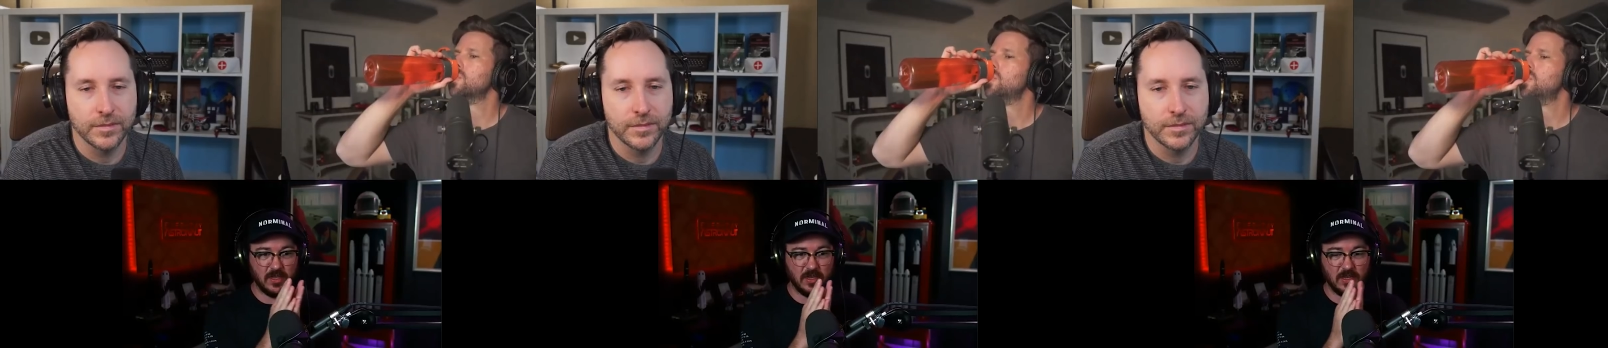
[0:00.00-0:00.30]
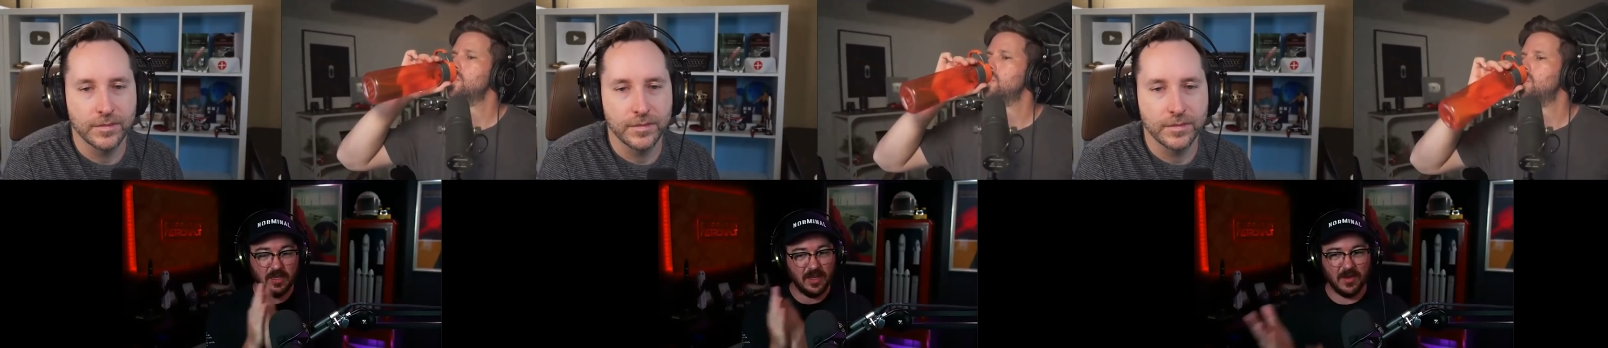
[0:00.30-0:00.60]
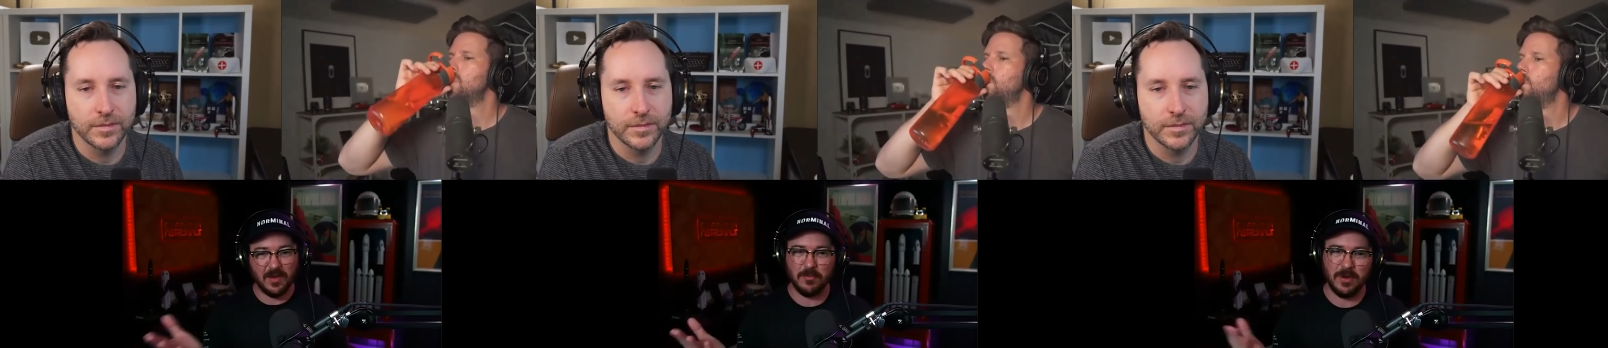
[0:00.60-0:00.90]
Speaker 1: and yeah,
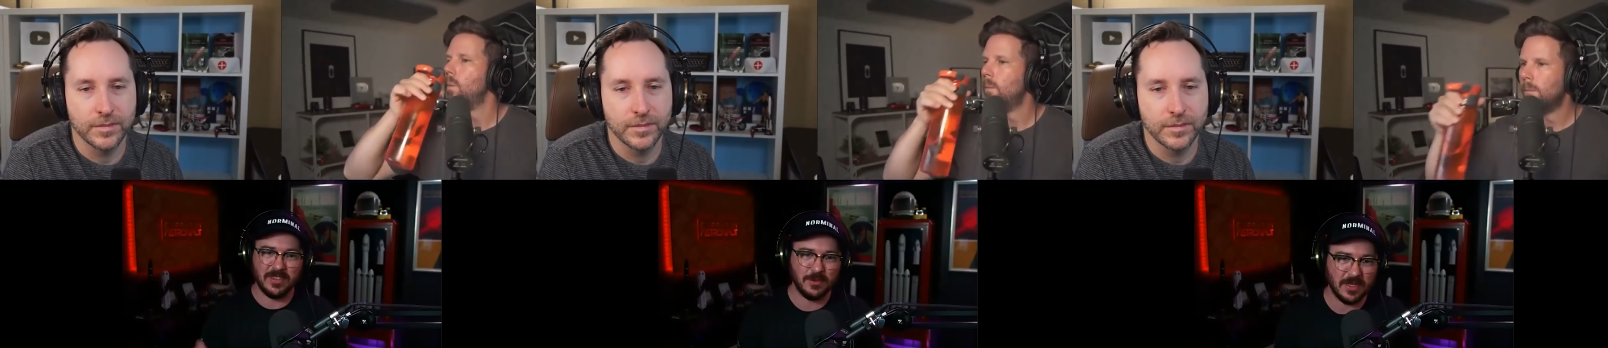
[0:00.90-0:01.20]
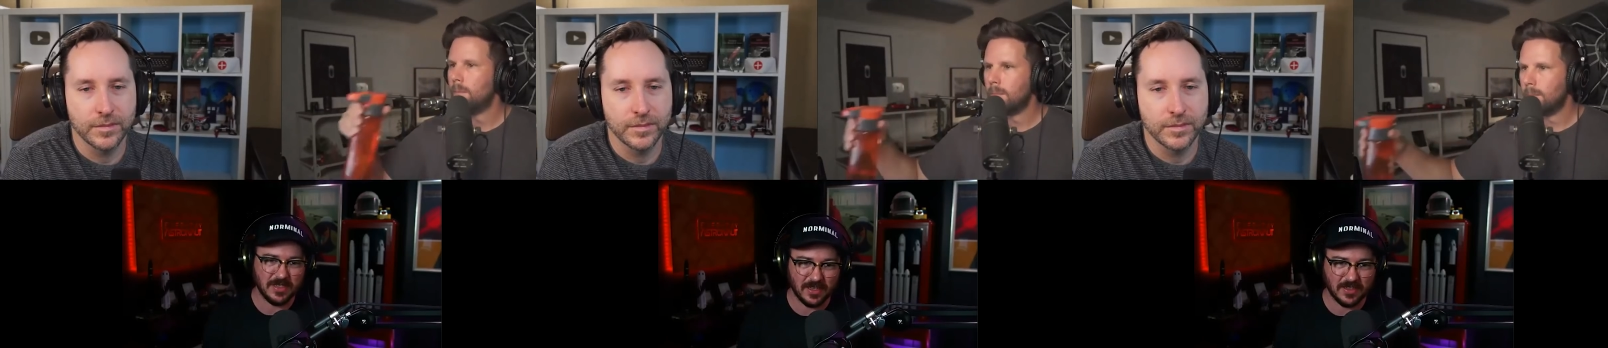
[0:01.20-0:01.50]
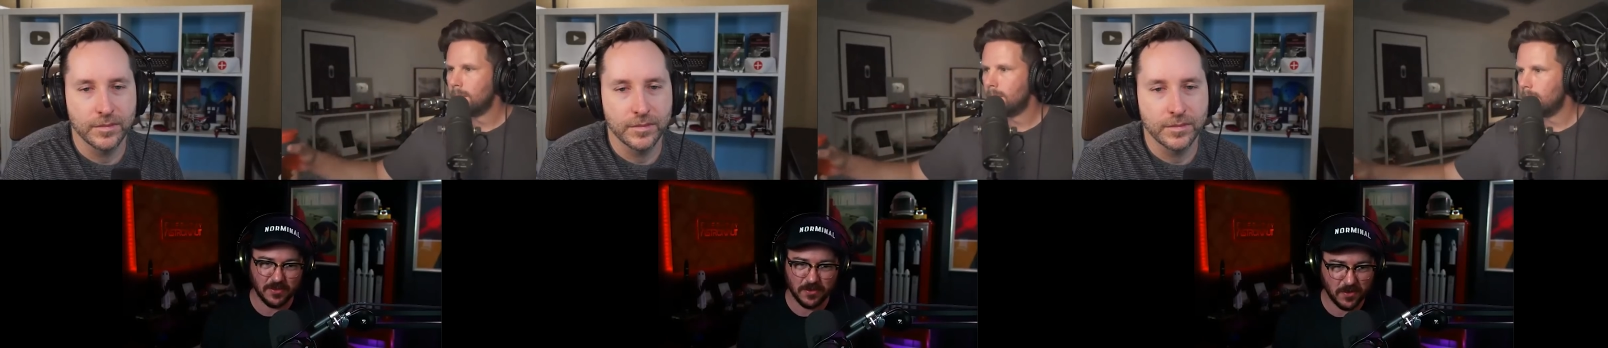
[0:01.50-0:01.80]
but it's SpaceX, so it'll
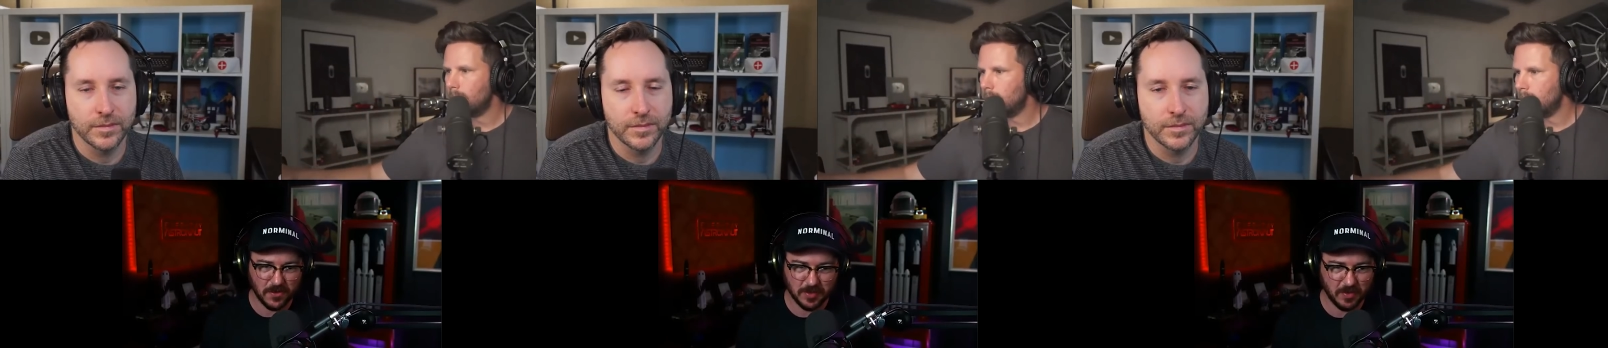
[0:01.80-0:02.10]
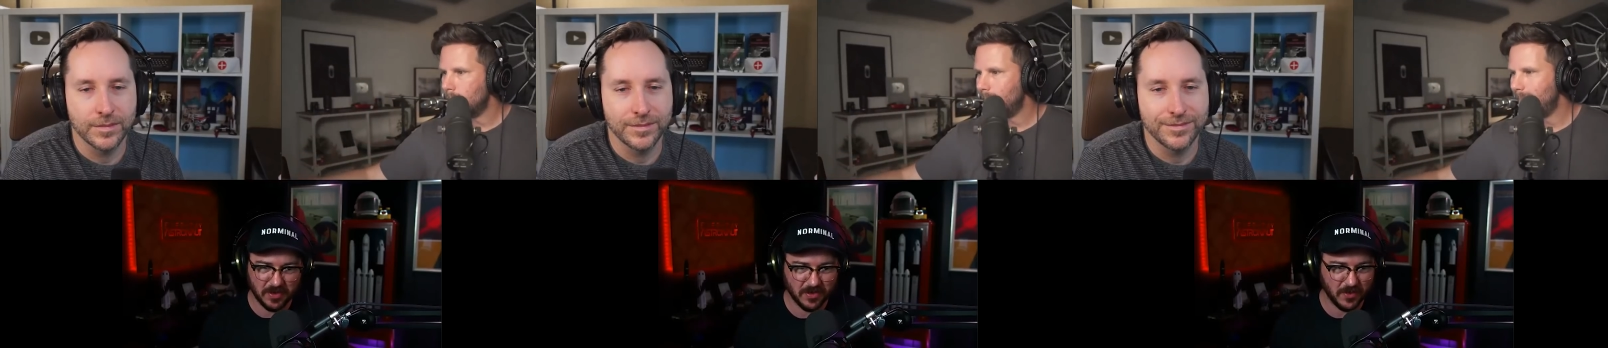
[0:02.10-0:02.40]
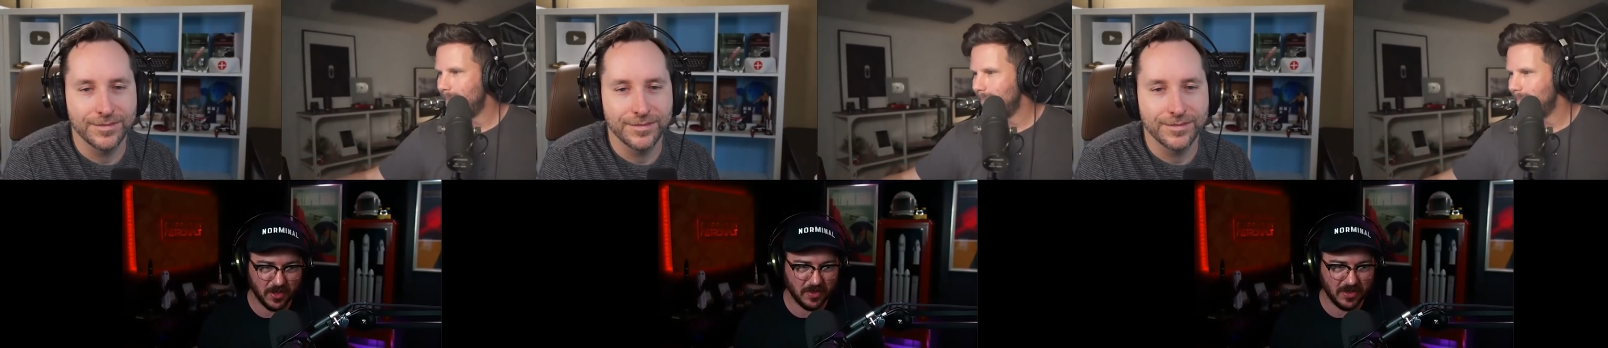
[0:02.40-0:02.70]
always be under
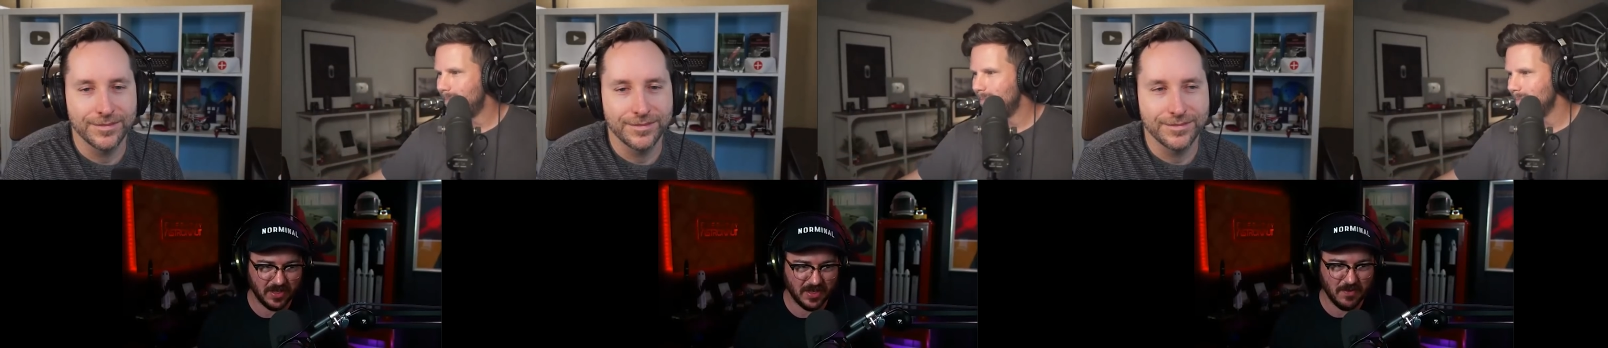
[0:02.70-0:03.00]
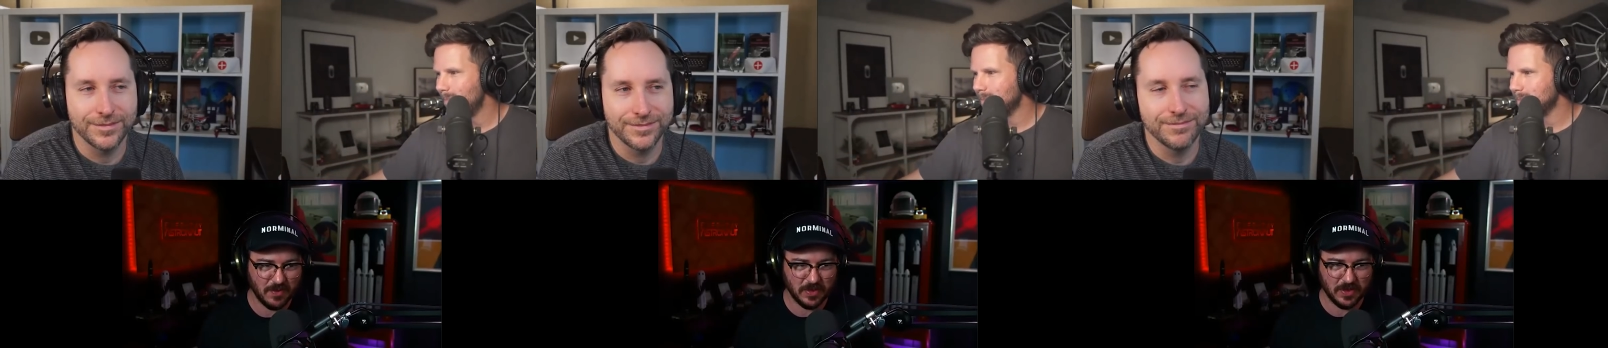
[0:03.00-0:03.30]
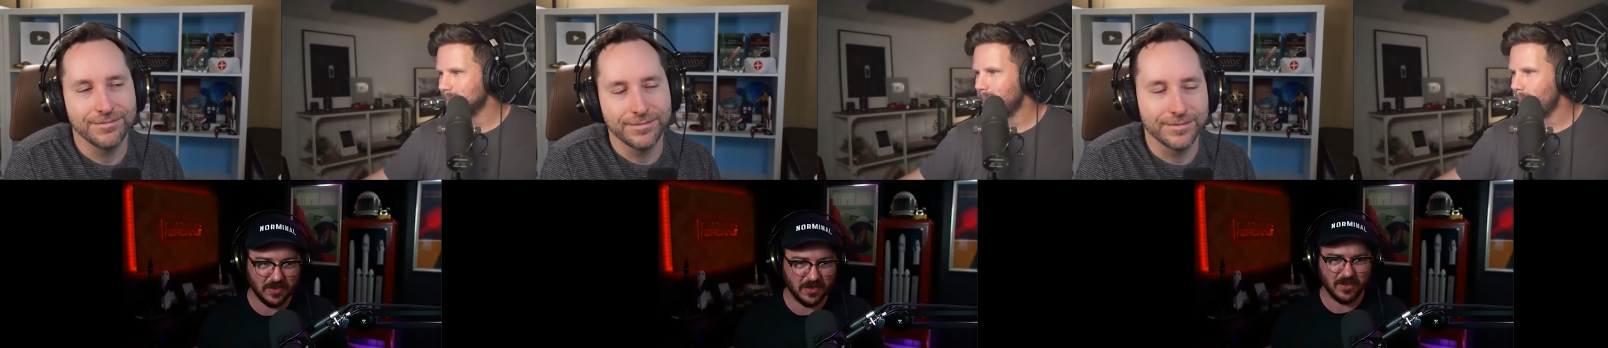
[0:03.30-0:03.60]
development. Like even when
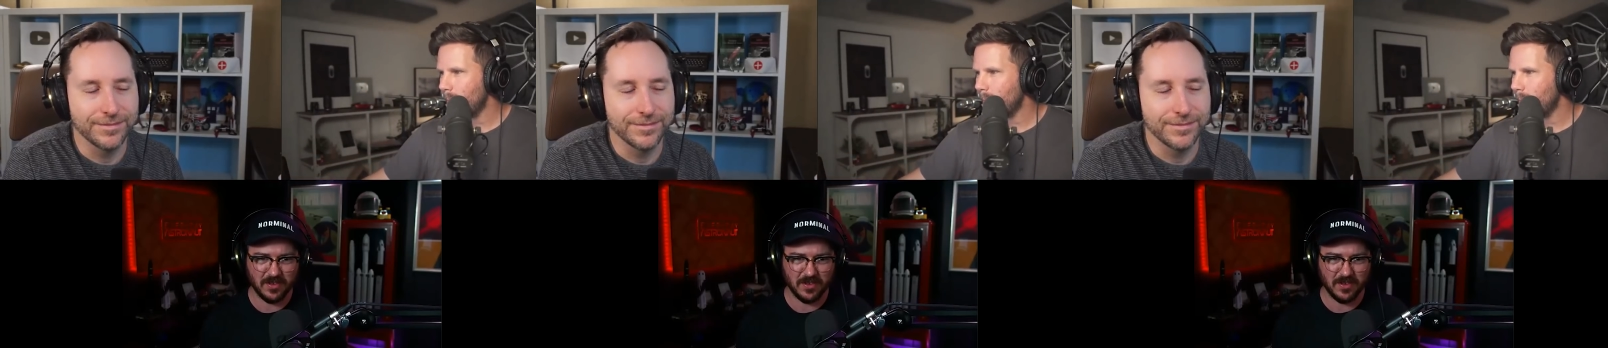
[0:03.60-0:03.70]
they're